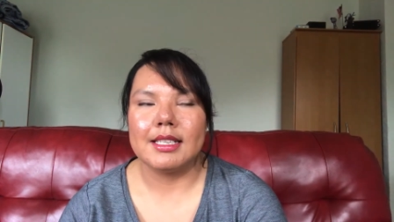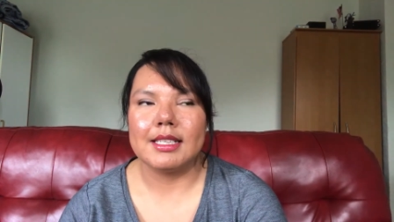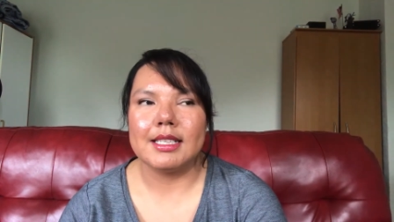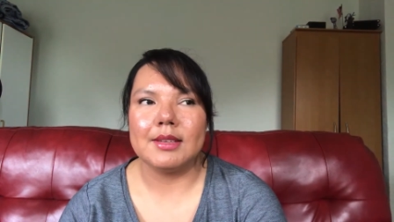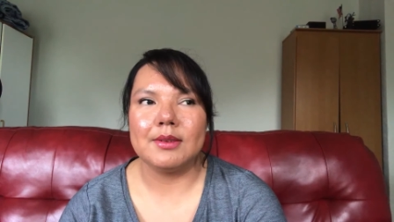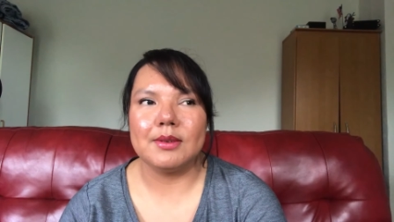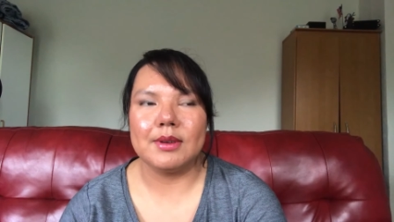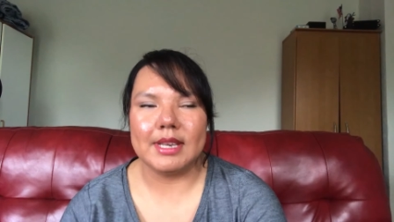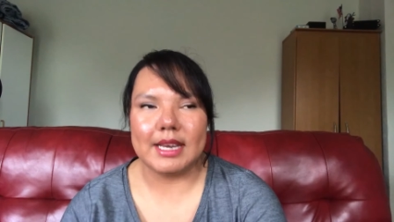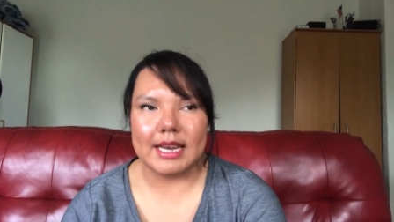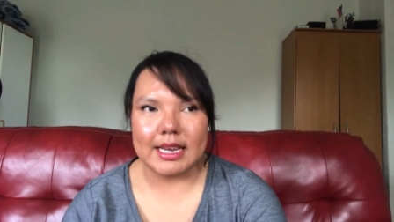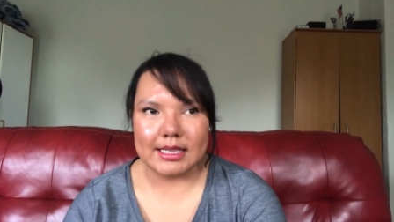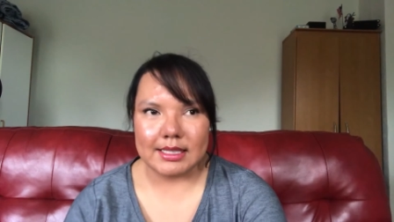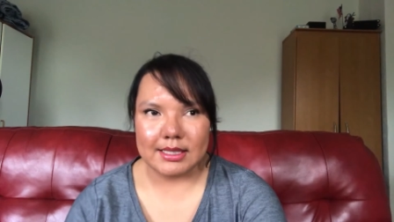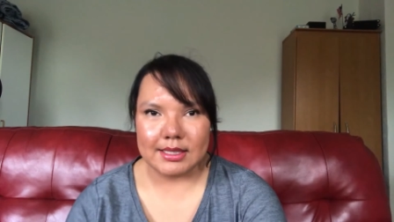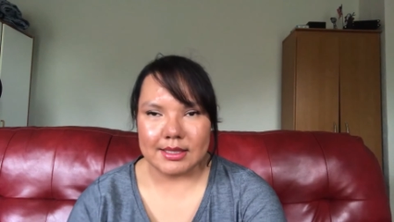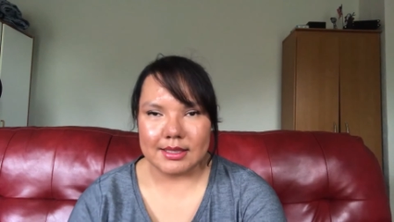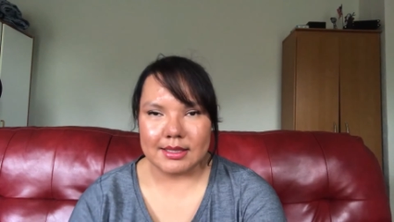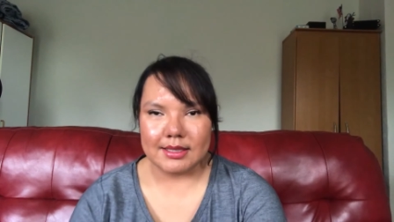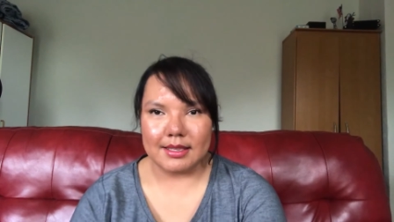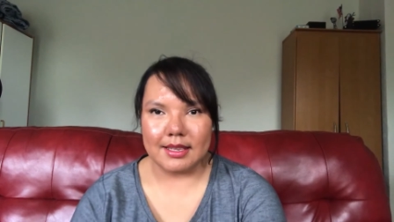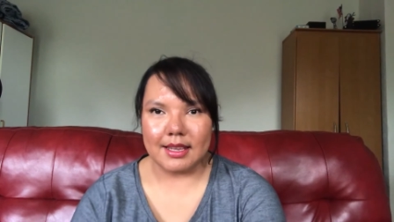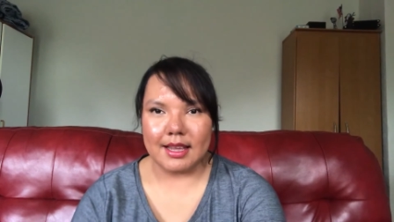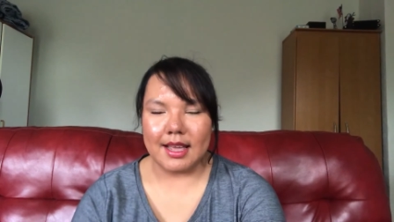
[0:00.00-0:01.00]
So when I
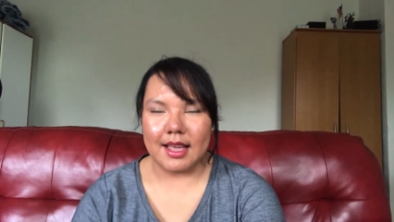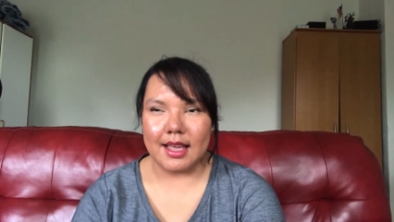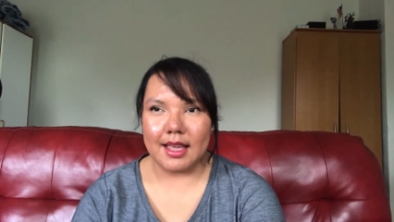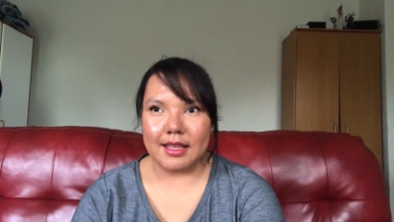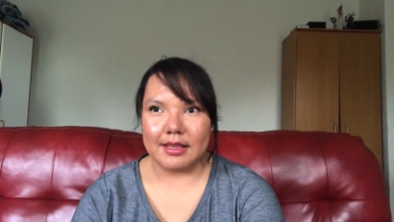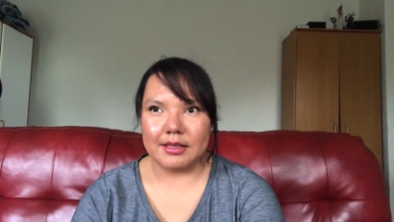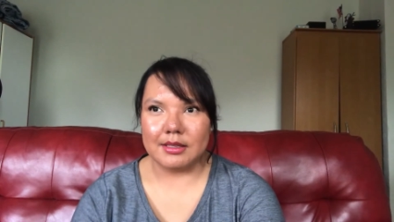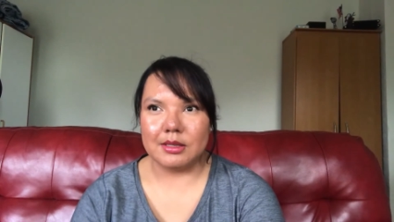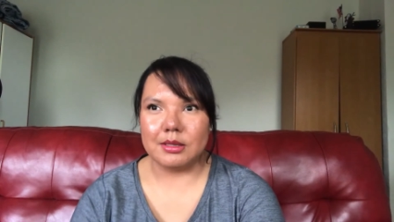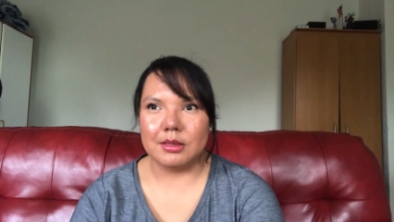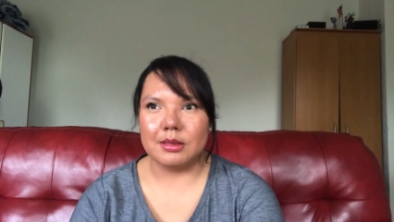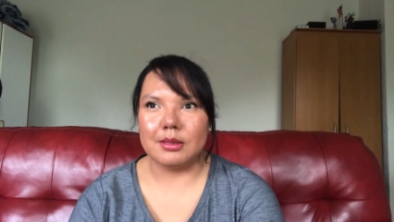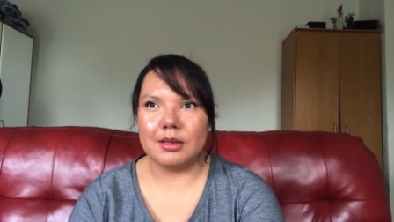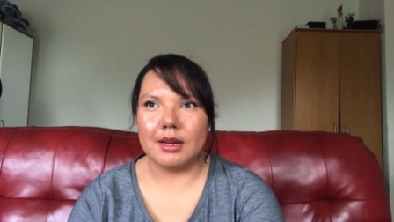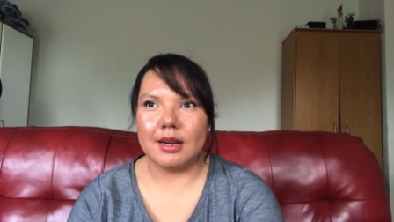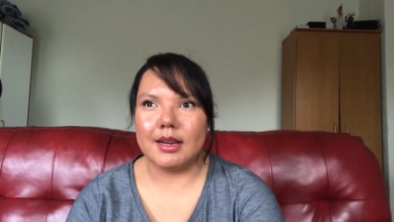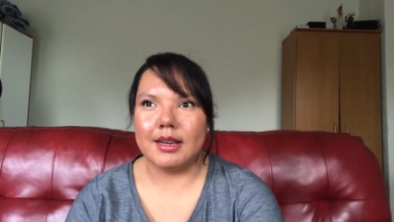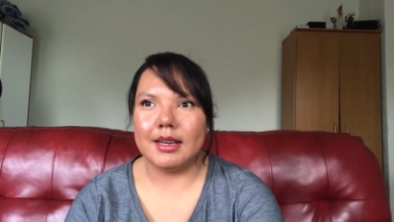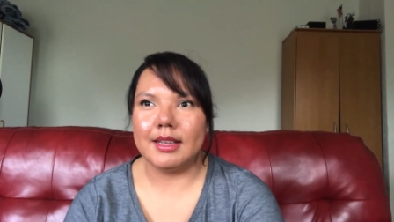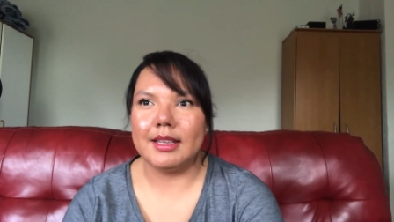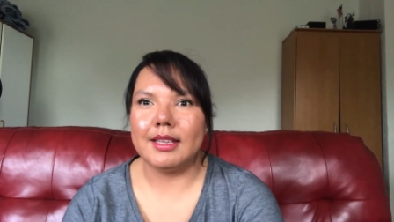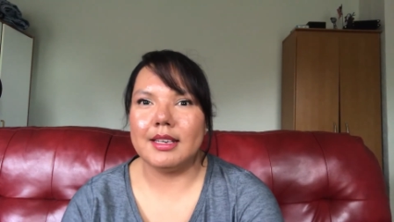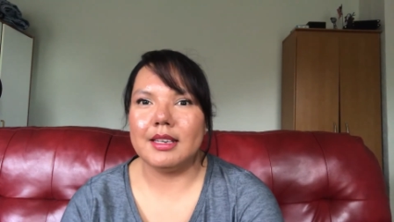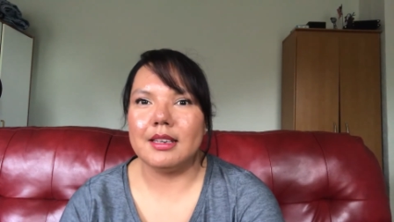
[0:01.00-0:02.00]

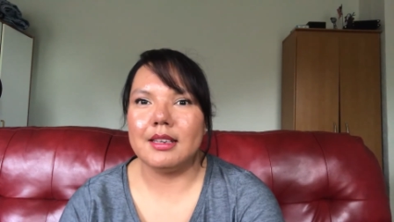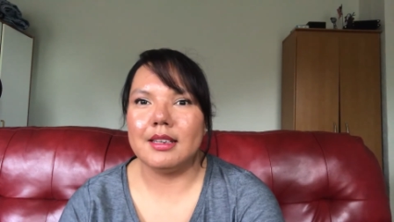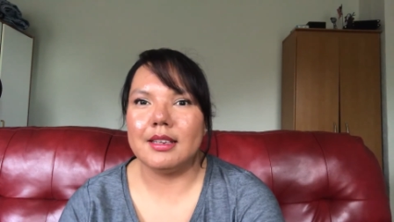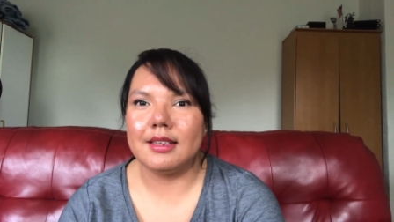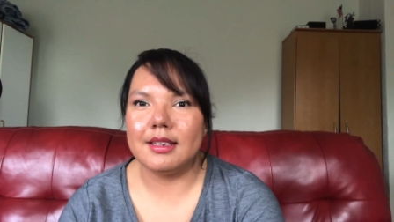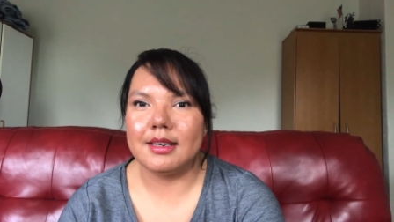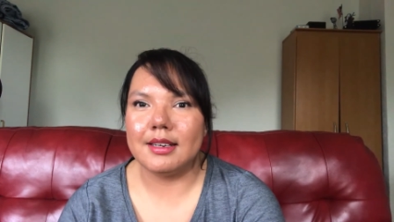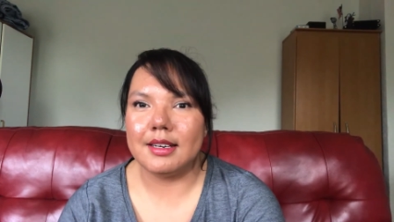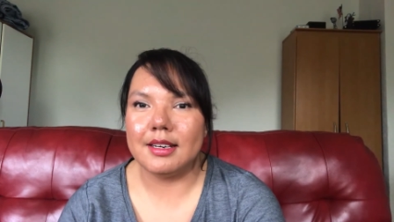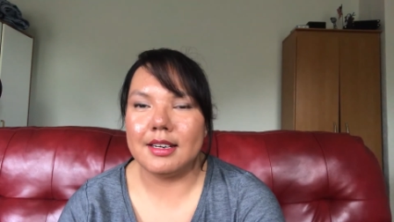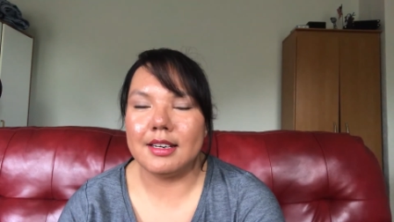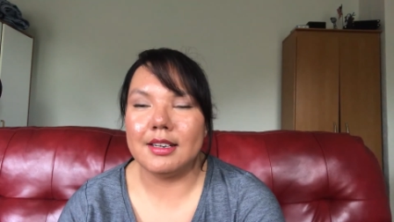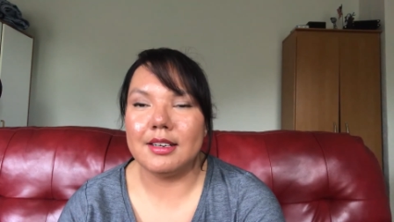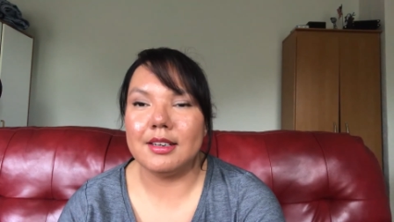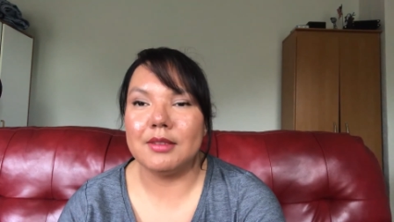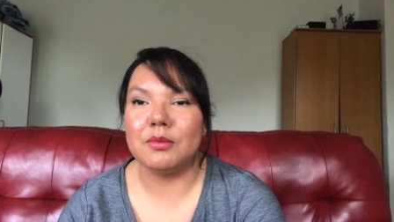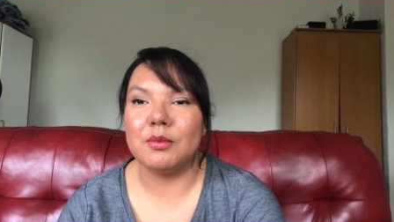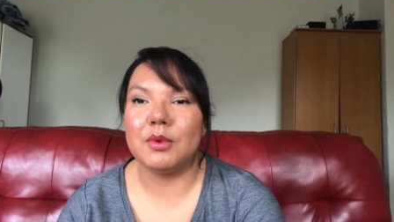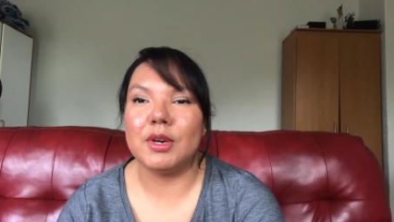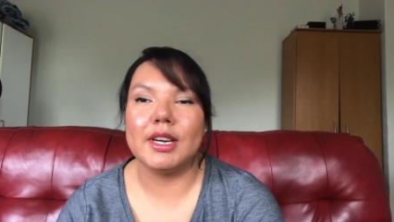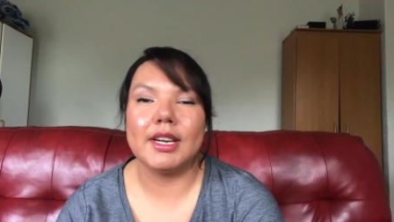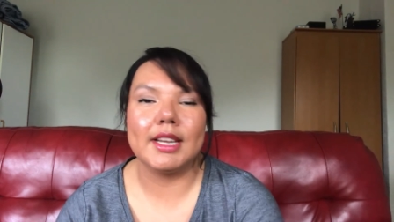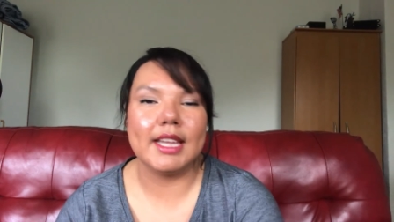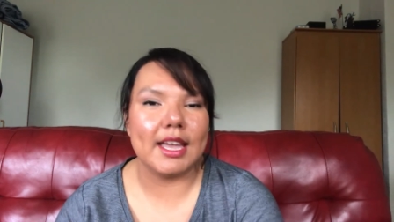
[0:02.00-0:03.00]
started her
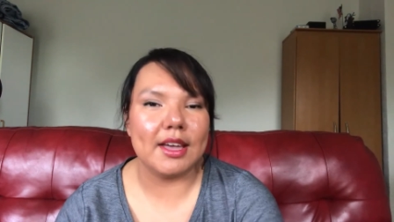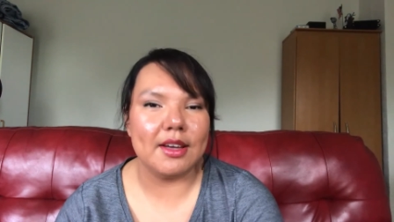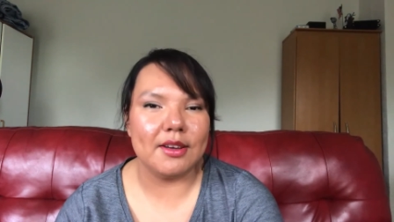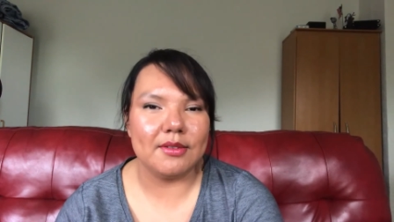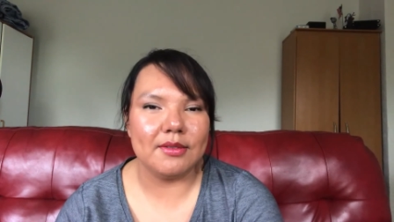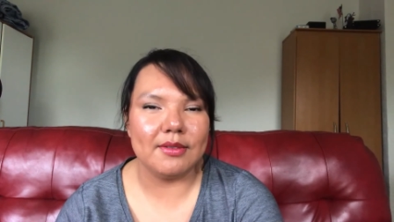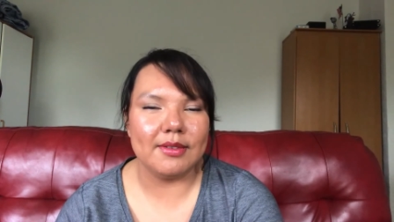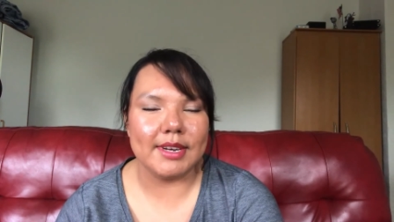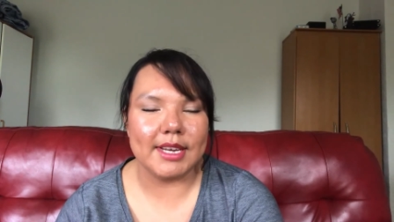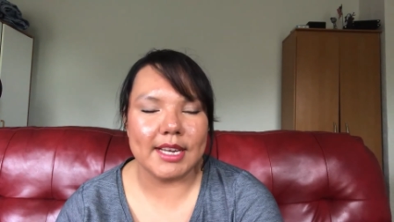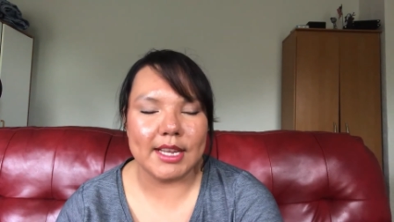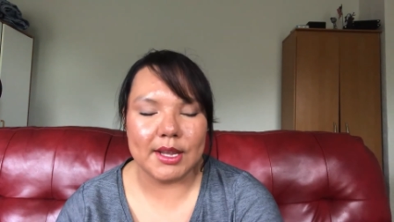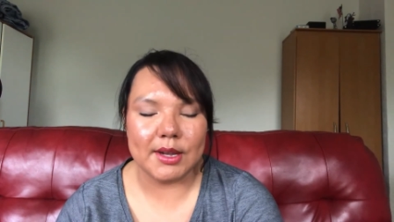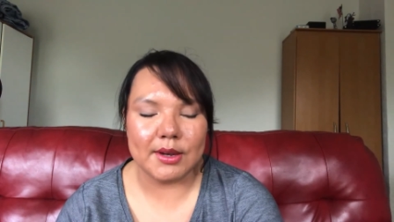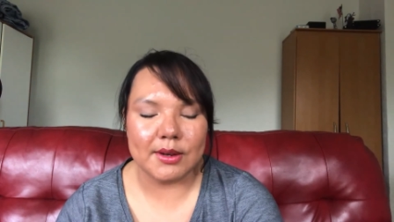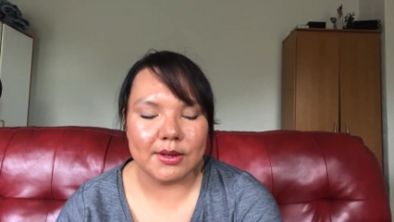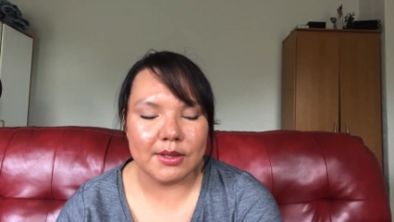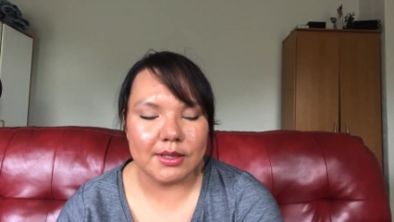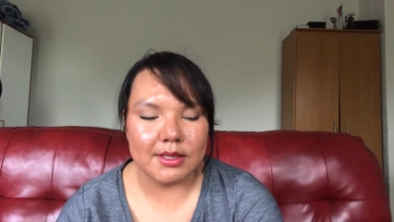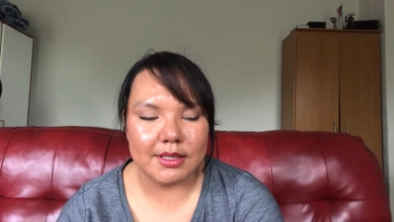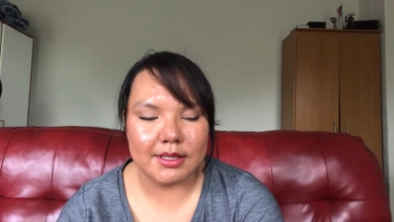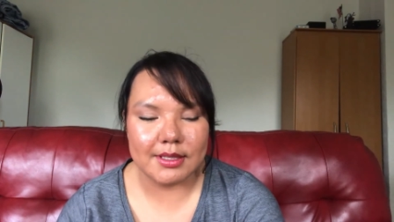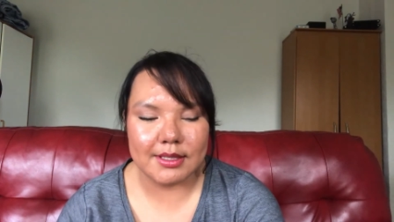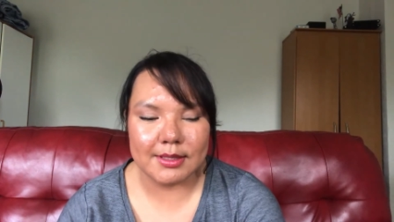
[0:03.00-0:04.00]
workout
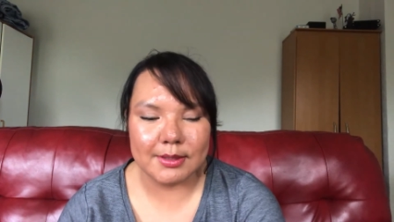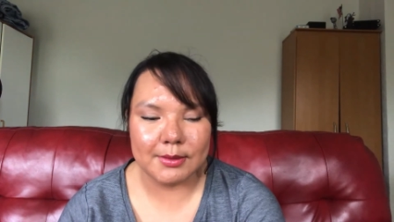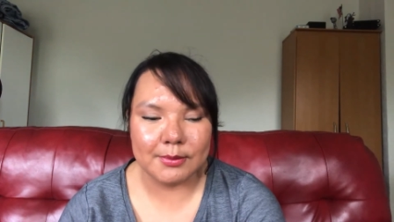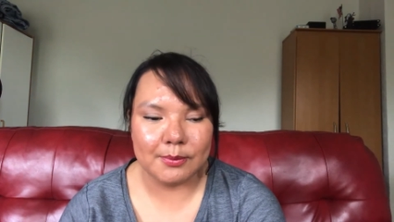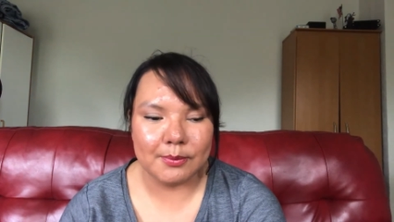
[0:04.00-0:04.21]
videos,